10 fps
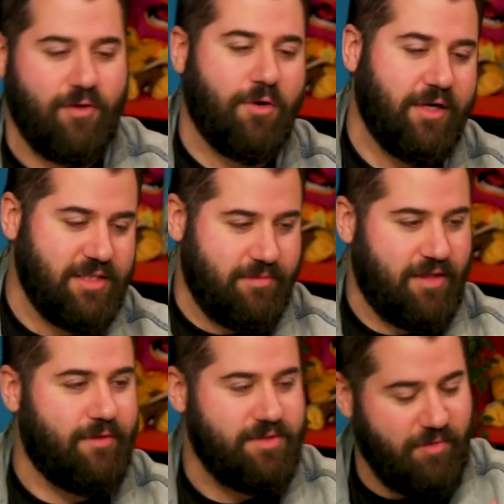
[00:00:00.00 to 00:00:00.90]
a work is
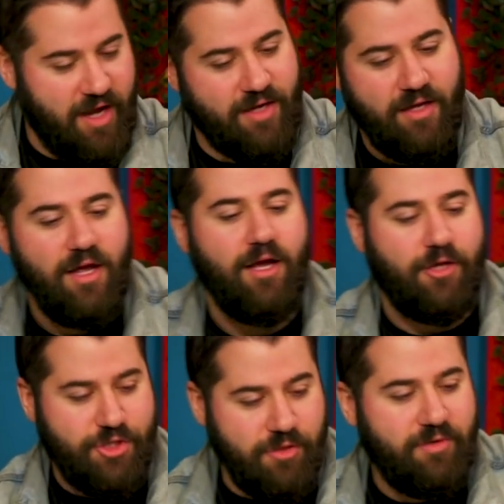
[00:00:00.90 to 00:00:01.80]
something that was planned, a
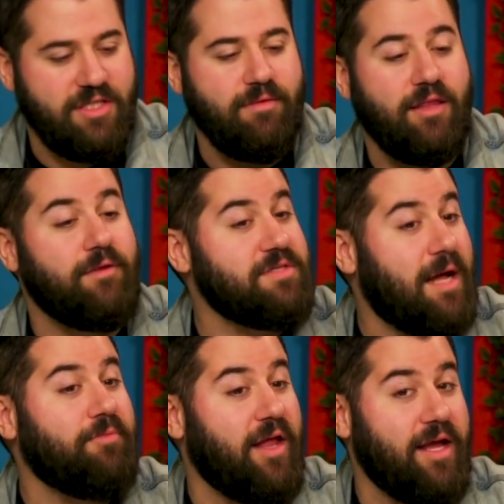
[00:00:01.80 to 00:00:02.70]
shoot is something that was
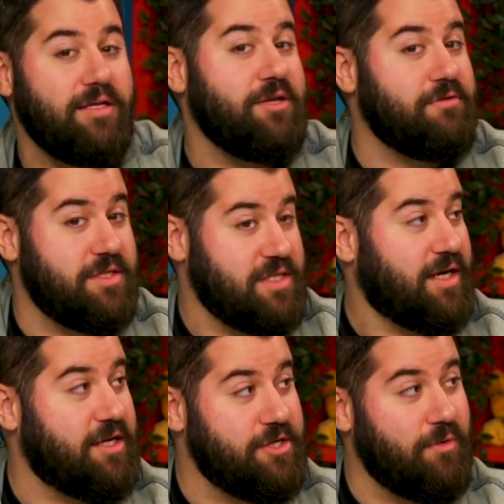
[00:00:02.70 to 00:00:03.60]
not planned, and you
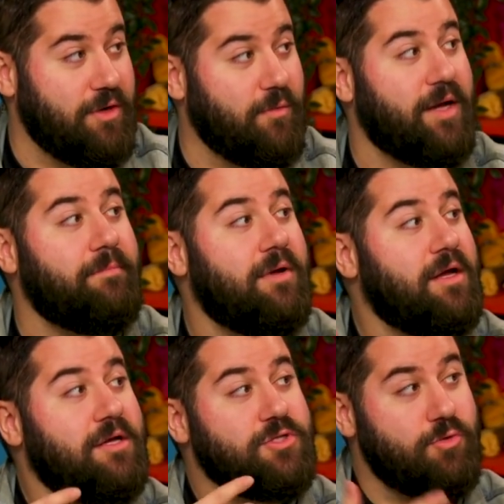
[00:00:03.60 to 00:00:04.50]
decided to do on a whim.
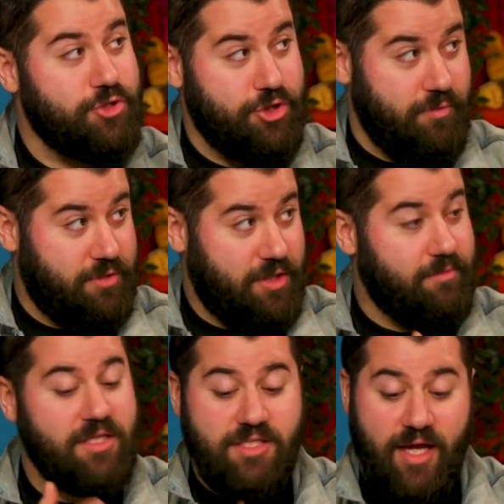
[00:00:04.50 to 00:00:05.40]
So a shoot. I'm
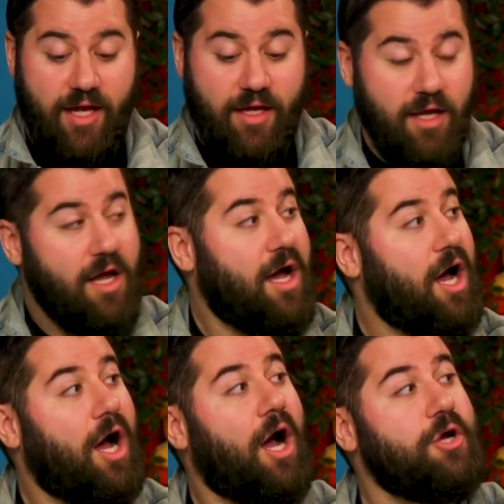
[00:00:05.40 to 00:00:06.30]
gonna say
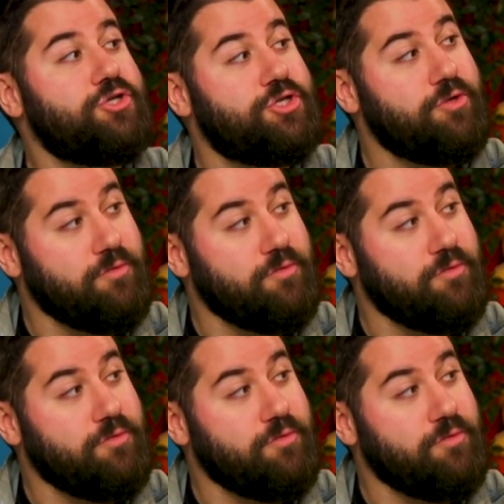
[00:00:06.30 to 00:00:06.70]
a shoot. A